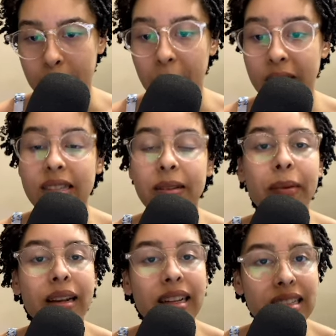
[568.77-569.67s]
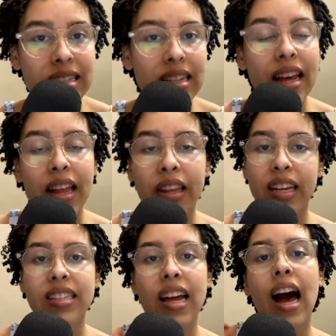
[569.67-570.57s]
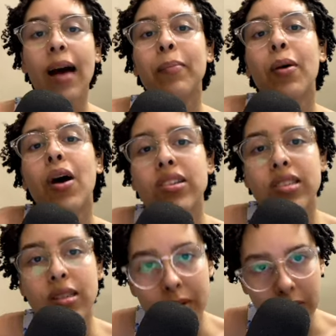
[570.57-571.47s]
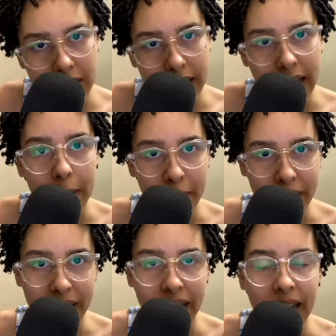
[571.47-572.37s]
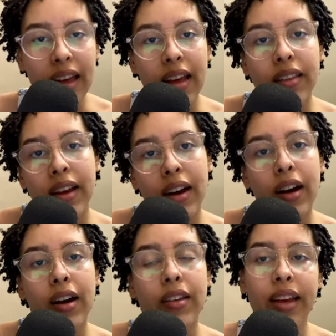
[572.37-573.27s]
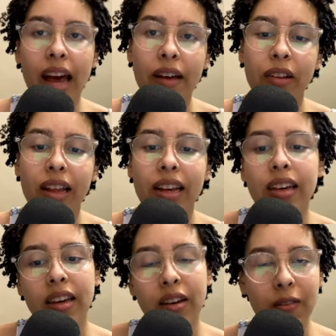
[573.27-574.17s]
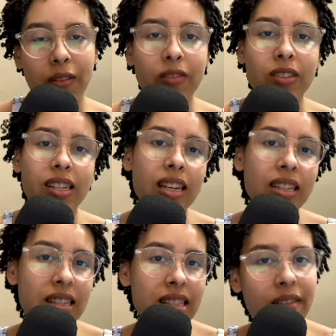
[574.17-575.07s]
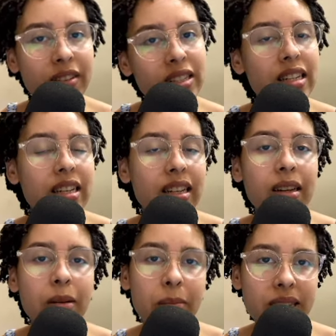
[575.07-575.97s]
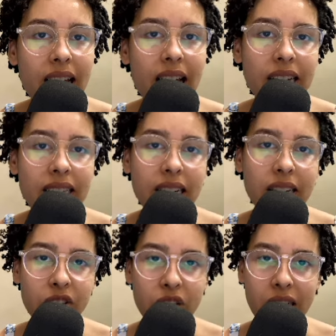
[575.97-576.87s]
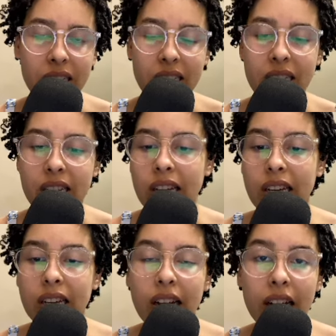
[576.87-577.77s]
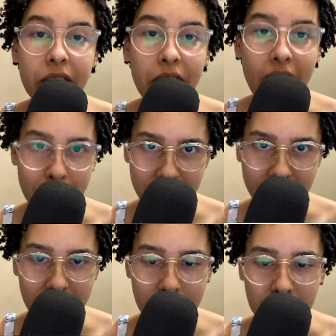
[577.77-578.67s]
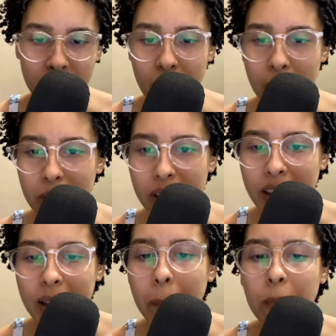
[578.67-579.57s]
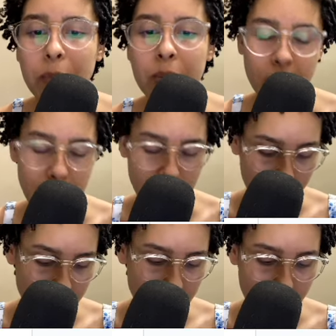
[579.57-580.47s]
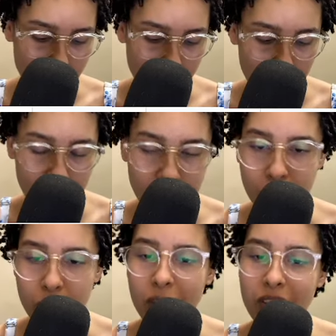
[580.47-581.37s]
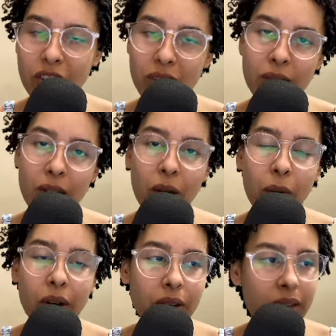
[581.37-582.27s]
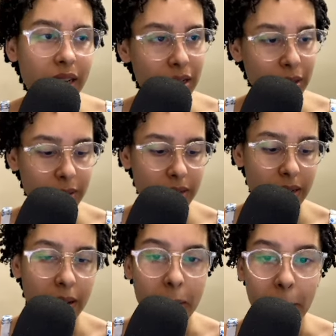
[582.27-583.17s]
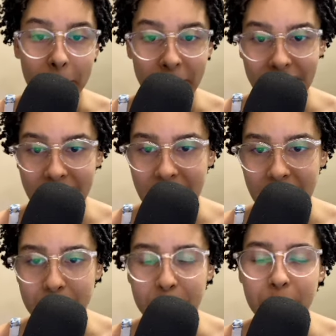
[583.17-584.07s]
possibilities, things that are possible to happen. They have like 50 to 70% of chance of happening. Okay? So these are the two situations where you can use may.